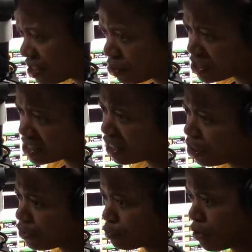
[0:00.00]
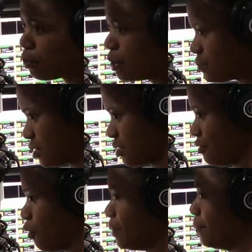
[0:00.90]
causing a lot of problems
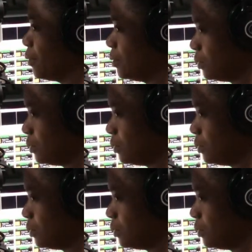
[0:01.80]
for people.